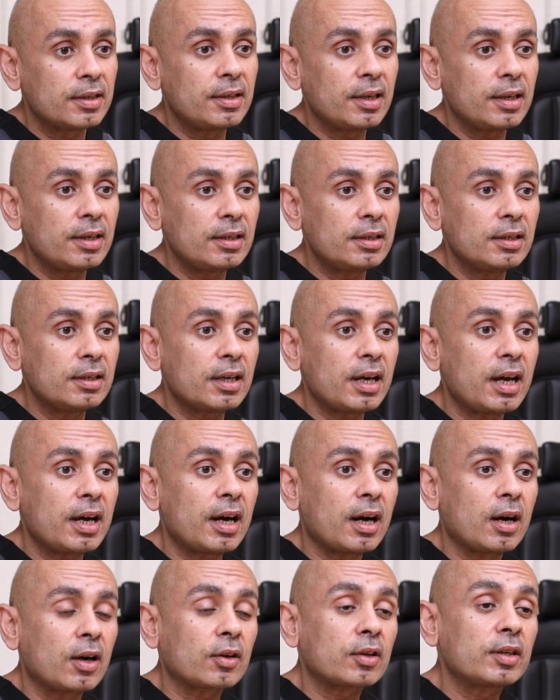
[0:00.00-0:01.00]
they
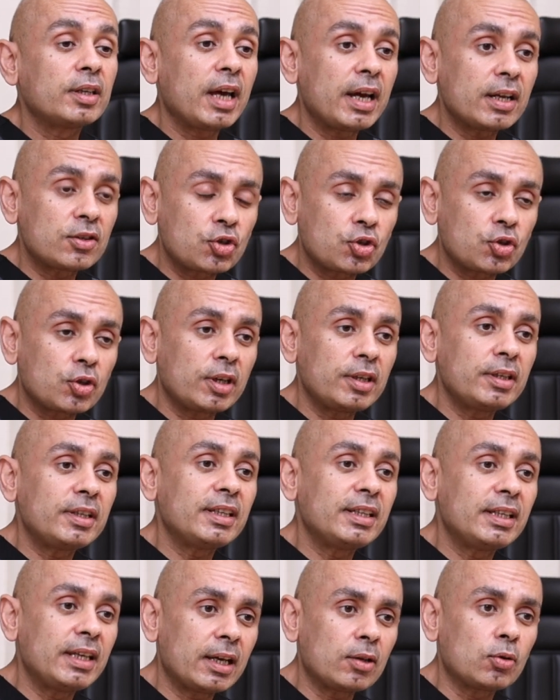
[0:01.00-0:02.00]
are natural
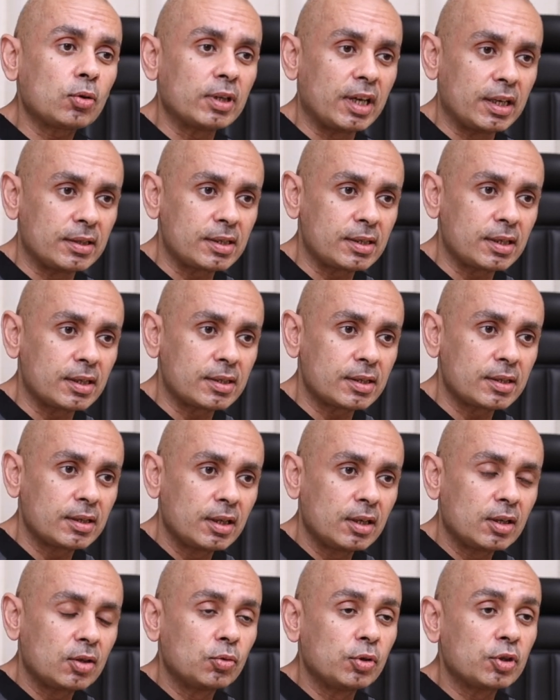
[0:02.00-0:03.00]
yellow lenses,
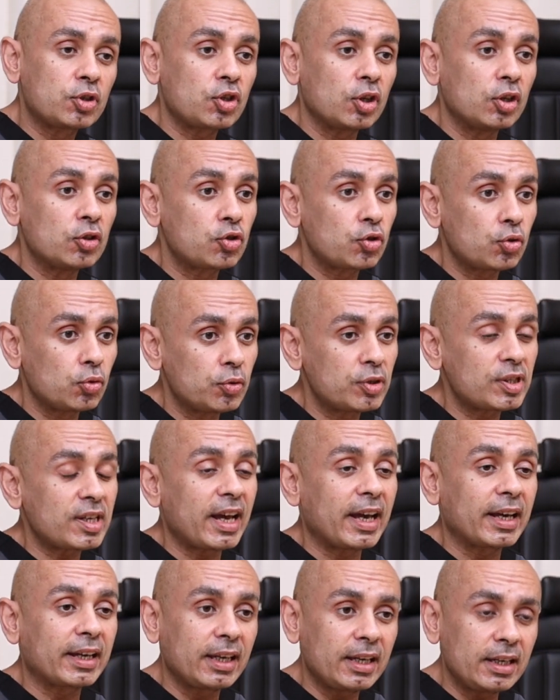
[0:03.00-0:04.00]
which ensures
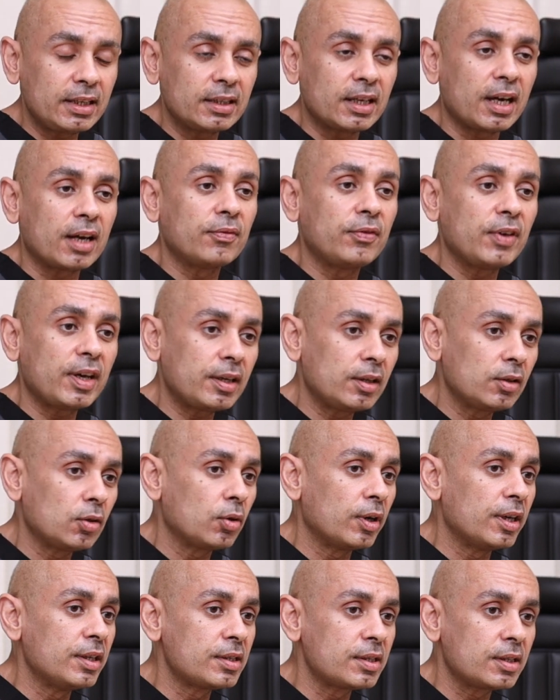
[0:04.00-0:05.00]
again a very
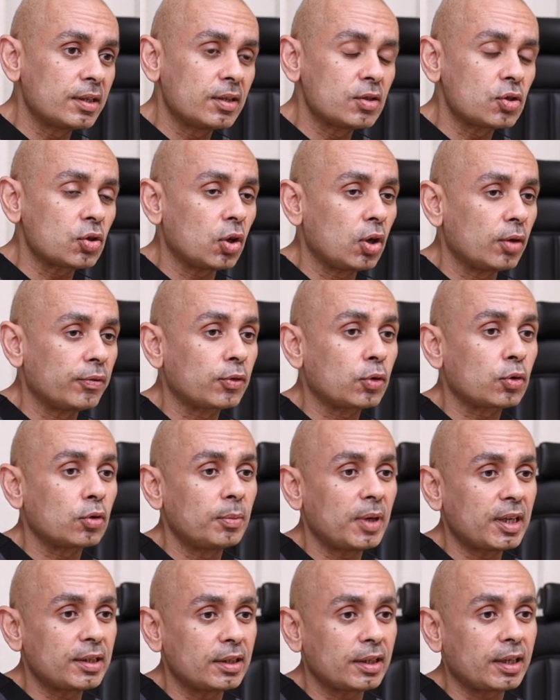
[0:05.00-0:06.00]
low incidence of
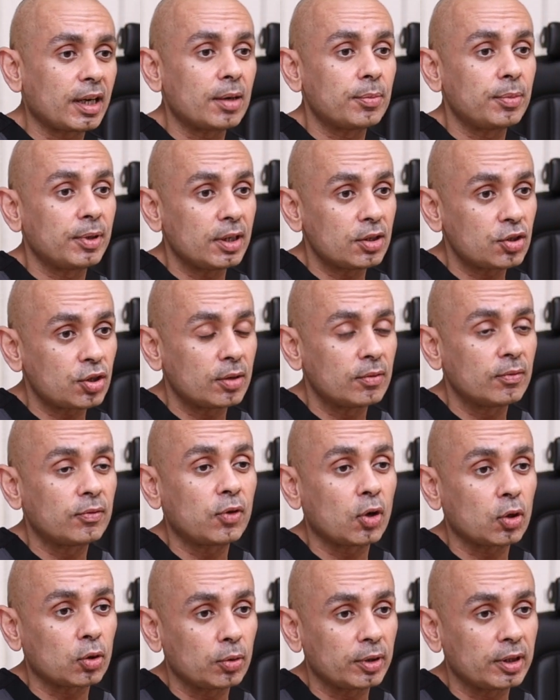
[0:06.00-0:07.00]
chromatic aberration
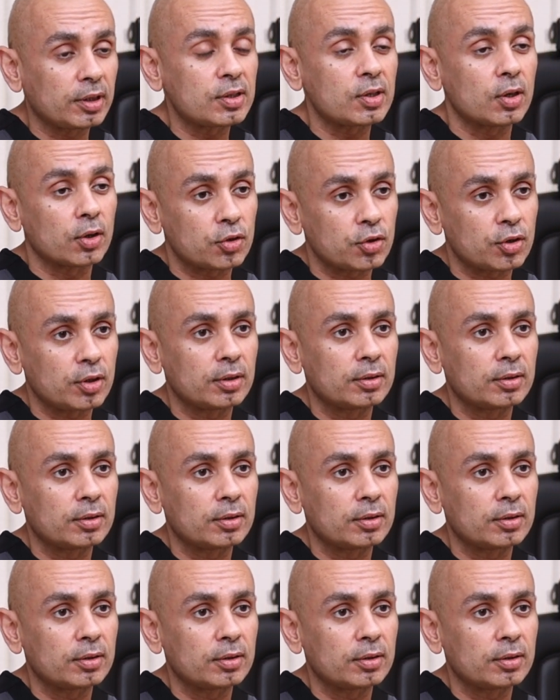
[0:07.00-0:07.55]
following surgery.